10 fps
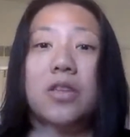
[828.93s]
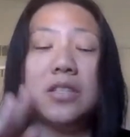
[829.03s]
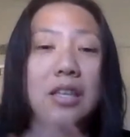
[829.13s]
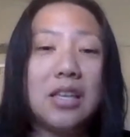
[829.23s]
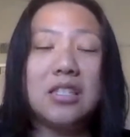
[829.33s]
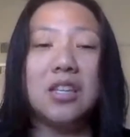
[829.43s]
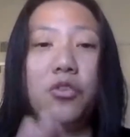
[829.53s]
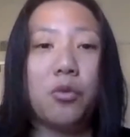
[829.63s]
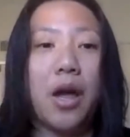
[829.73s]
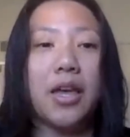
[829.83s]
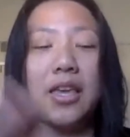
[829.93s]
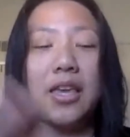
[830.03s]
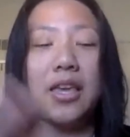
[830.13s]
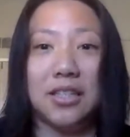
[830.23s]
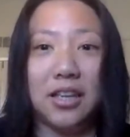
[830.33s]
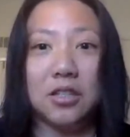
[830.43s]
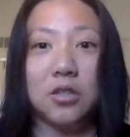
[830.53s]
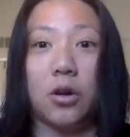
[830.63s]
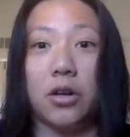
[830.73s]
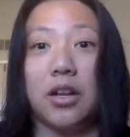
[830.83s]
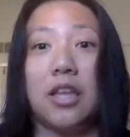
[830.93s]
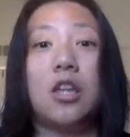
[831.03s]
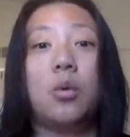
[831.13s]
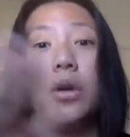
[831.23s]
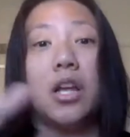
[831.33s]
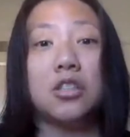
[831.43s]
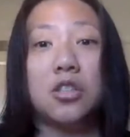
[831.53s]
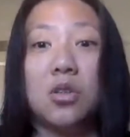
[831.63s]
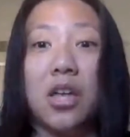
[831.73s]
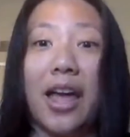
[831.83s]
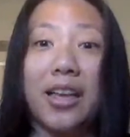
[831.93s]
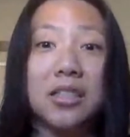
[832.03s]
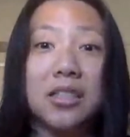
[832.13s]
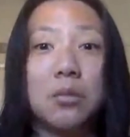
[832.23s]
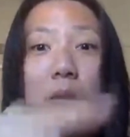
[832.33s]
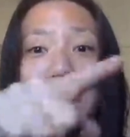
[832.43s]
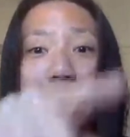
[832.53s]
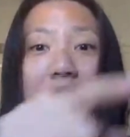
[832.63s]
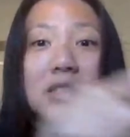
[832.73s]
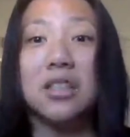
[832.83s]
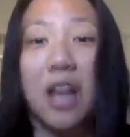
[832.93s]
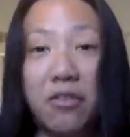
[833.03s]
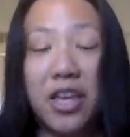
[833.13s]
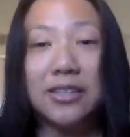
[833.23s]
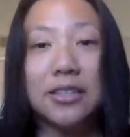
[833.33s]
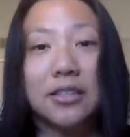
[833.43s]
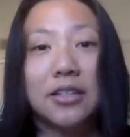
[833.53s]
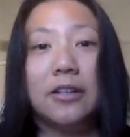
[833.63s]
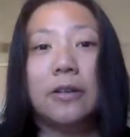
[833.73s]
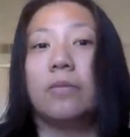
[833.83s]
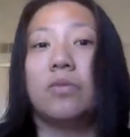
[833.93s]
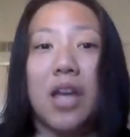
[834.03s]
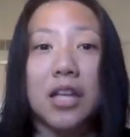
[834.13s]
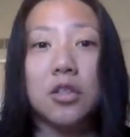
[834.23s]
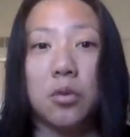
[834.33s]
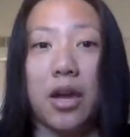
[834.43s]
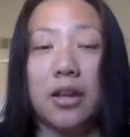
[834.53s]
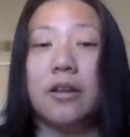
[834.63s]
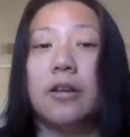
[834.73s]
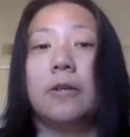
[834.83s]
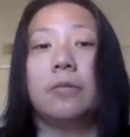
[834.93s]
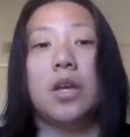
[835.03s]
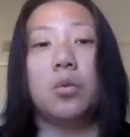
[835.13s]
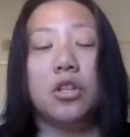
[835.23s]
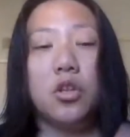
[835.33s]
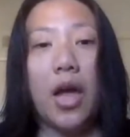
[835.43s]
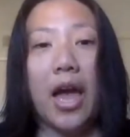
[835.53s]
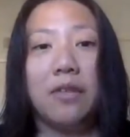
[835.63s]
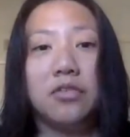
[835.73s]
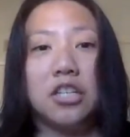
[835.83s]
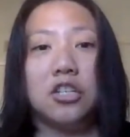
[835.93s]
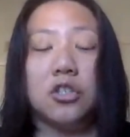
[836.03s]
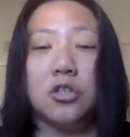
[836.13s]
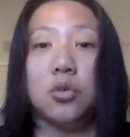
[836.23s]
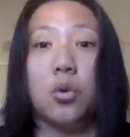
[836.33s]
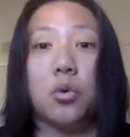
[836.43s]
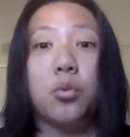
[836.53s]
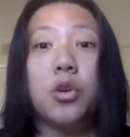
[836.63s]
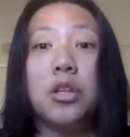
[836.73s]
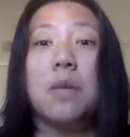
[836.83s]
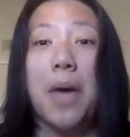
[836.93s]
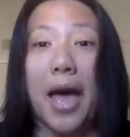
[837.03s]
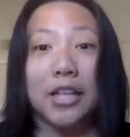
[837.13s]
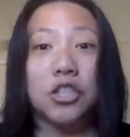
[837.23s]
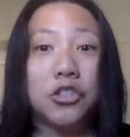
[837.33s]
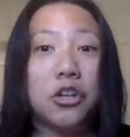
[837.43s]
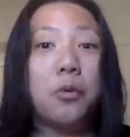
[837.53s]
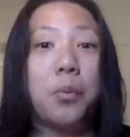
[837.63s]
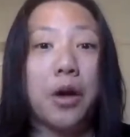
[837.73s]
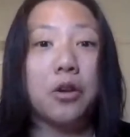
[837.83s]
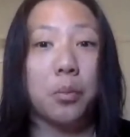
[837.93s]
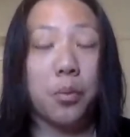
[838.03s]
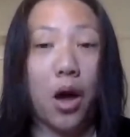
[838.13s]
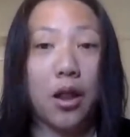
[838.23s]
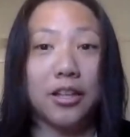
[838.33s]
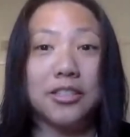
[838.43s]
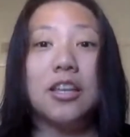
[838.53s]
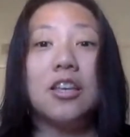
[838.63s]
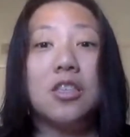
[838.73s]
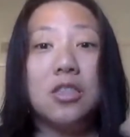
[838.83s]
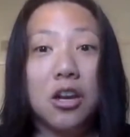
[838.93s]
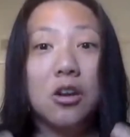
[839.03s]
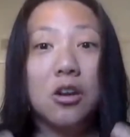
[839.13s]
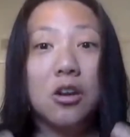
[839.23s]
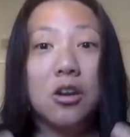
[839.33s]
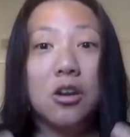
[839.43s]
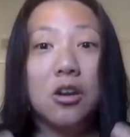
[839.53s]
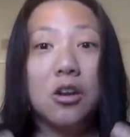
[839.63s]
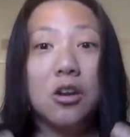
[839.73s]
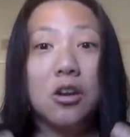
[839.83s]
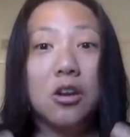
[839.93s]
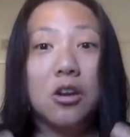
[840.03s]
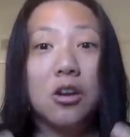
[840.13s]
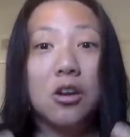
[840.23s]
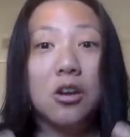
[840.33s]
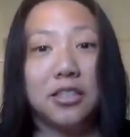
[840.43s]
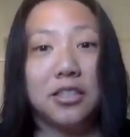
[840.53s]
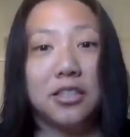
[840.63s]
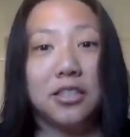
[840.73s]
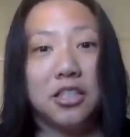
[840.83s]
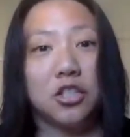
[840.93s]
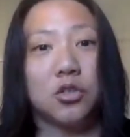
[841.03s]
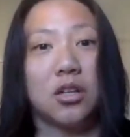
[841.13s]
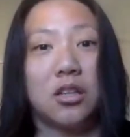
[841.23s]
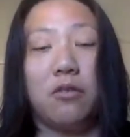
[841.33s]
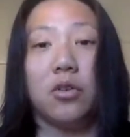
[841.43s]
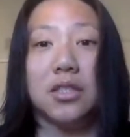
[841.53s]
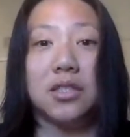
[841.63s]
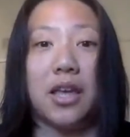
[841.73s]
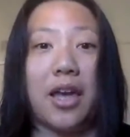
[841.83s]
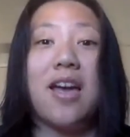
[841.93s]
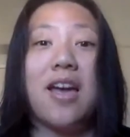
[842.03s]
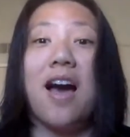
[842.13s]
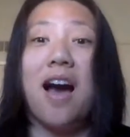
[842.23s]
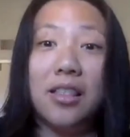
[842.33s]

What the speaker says: It's easy for my kids to get started." And then when I do that, I can see my kids love it. That's great. And when you have teachers who are really passionate about your product, they're the ones who are going to bring it to the district level and